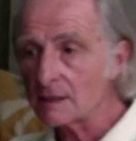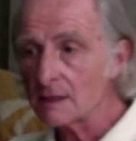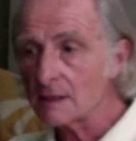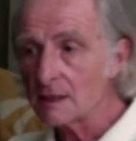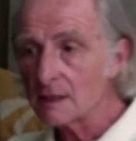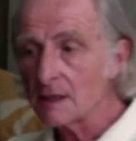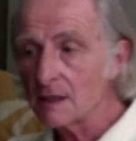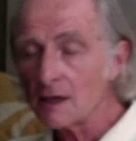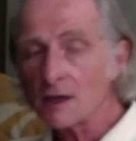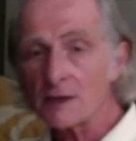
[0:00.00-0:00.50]

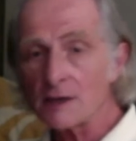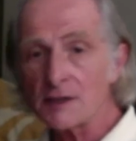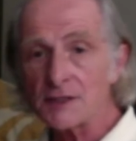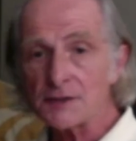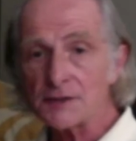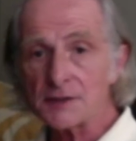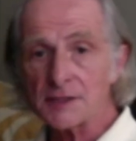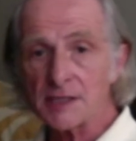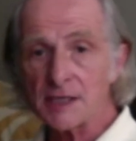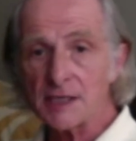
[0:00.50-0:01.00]
are
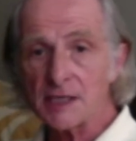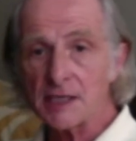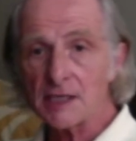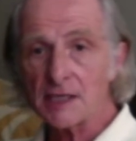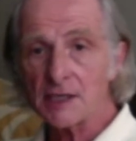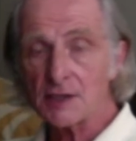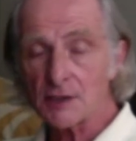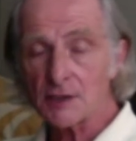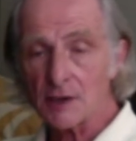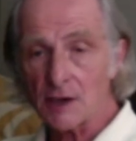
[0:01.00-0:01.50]
interested in
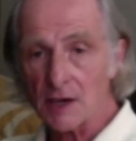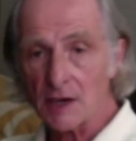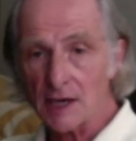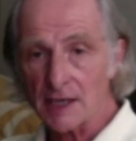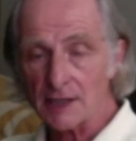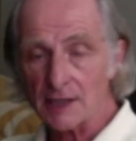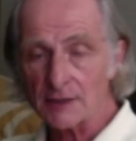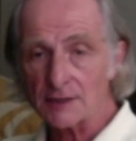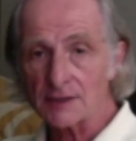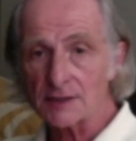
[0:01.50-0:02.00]
their
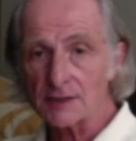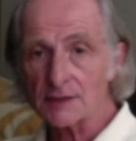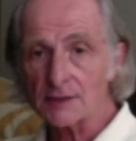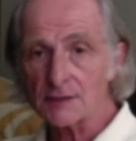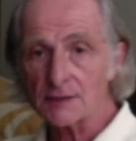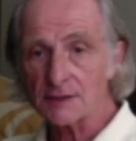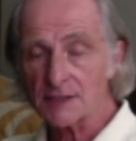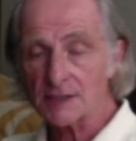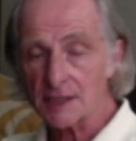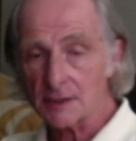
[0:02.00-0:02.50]
hires. And so
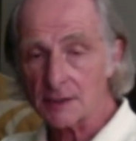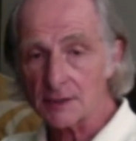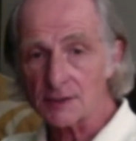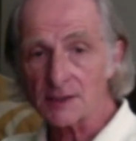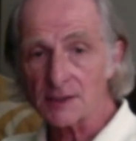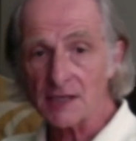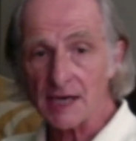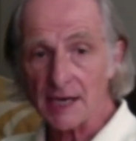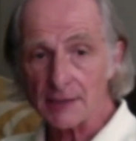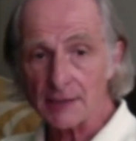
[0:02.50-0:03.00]
skills
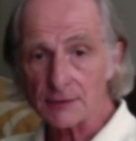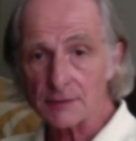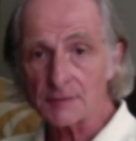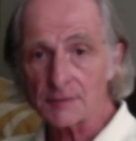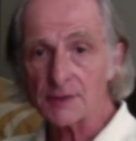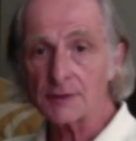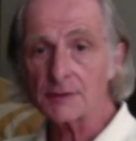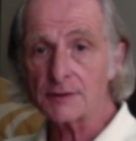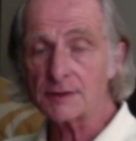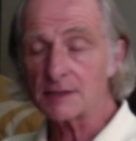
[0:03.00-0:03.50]
and
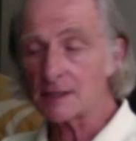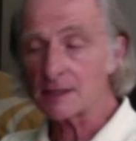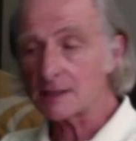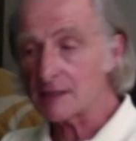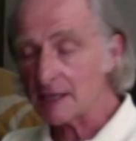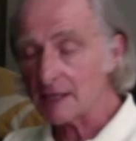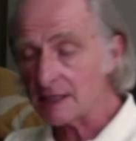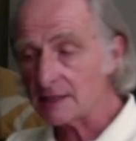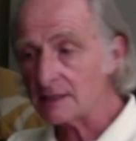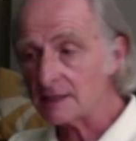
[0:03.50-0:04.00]
attributes that
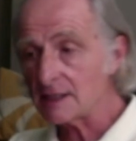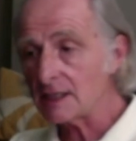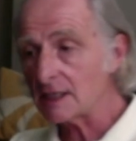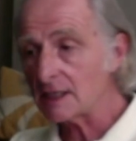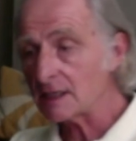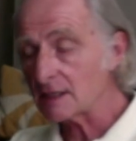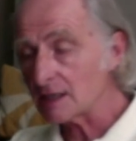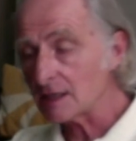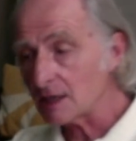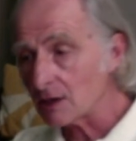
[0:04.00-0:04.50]
they seek
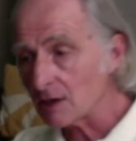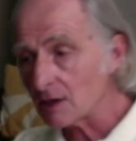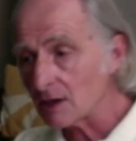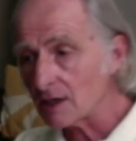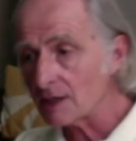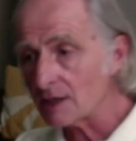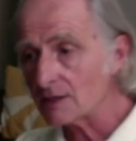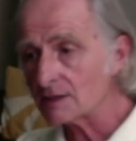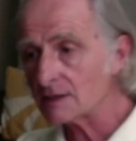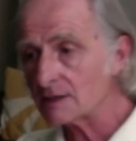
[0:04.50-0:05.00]
in their
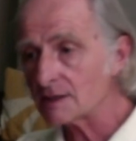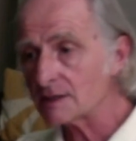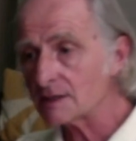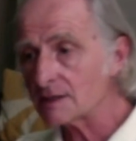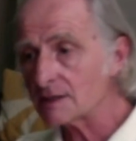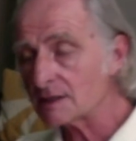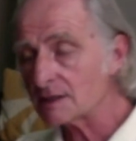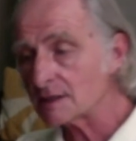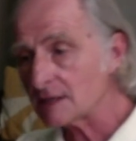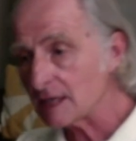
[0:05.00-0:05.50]
hires, this
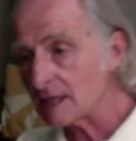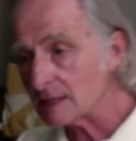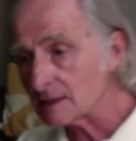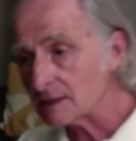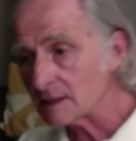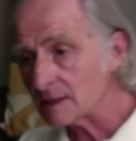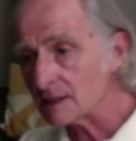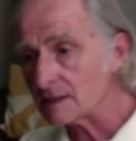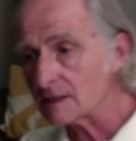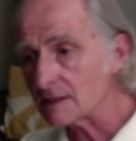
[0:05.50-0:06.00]
extends the
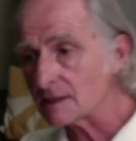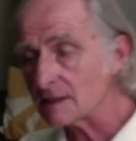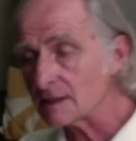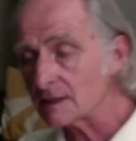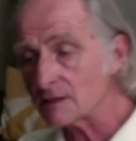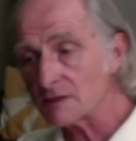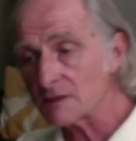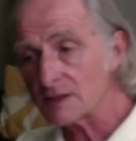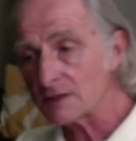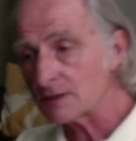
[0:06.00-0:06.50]
existing
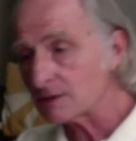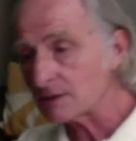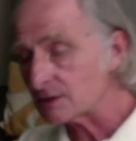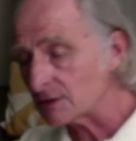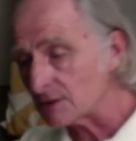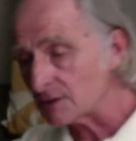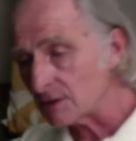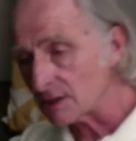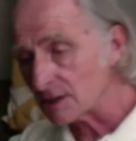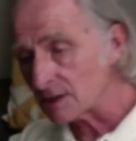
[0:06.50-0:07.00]
research, a
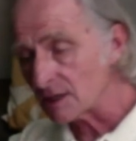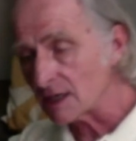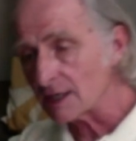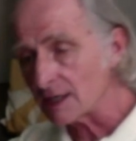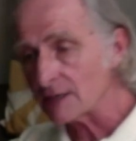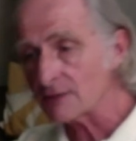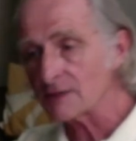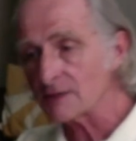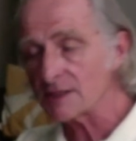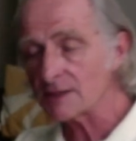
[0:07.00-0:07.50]
long line
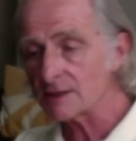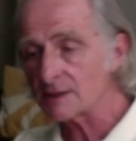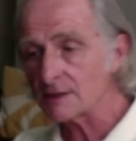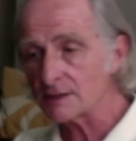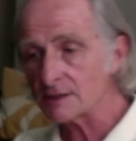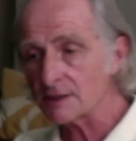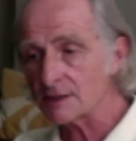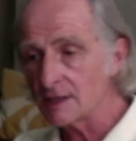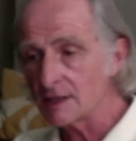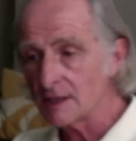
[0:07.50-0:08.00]
of
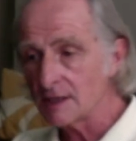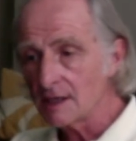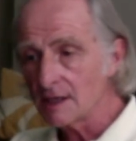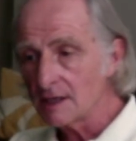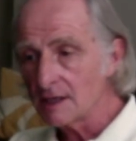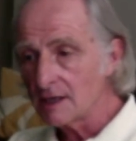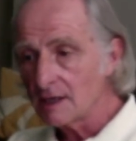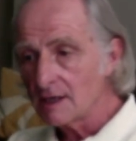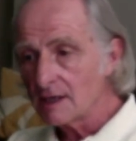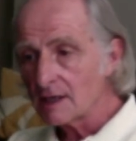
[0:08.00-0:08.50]
research
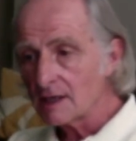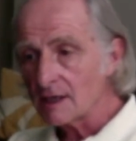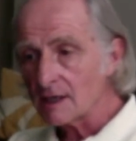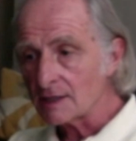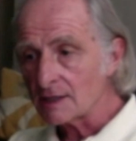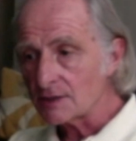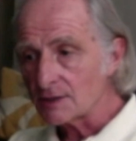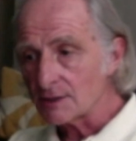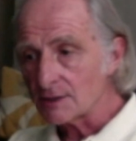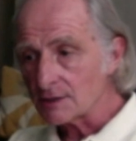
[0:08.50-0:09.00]
on
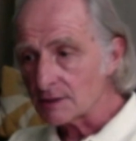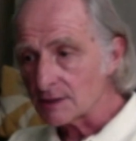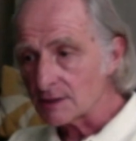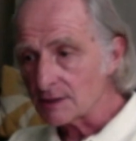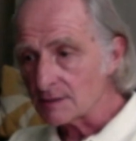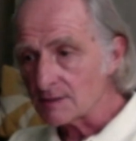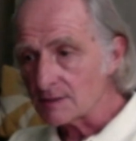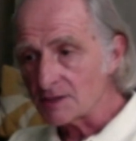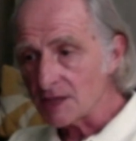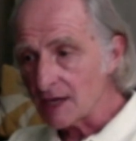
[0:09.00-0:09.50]

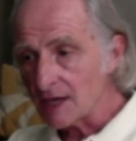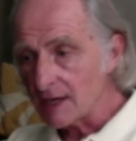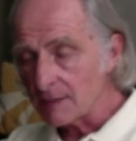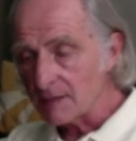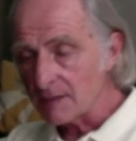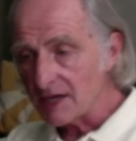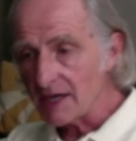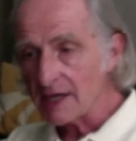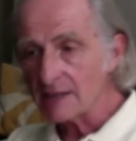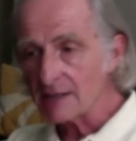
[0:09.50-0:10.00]
journalism job
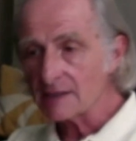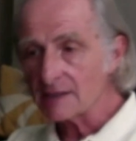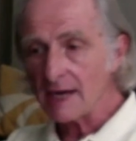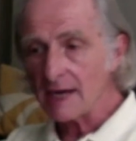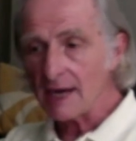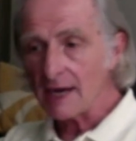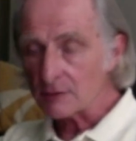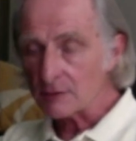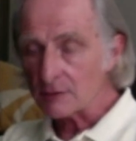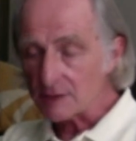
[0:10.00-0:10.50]
ads
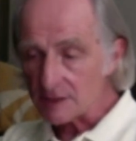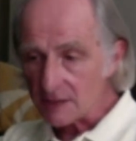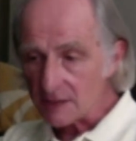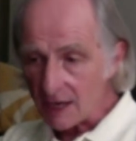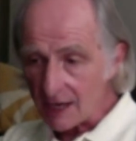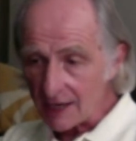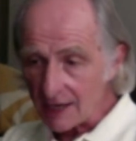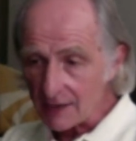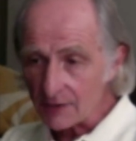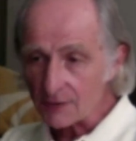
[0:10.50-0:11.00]

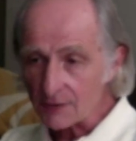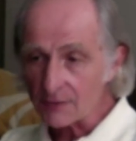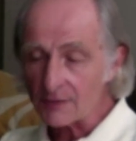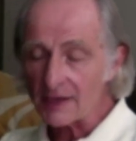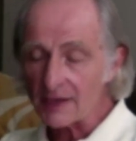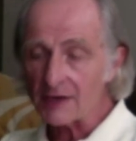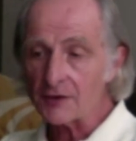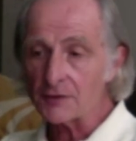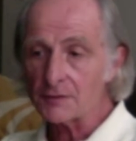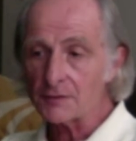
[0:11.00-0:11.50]
outside of the
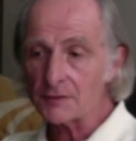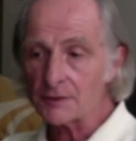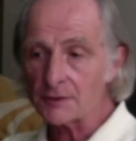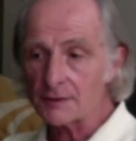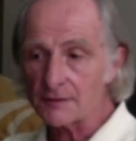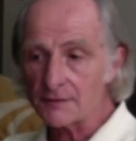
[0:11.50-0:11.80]
realm of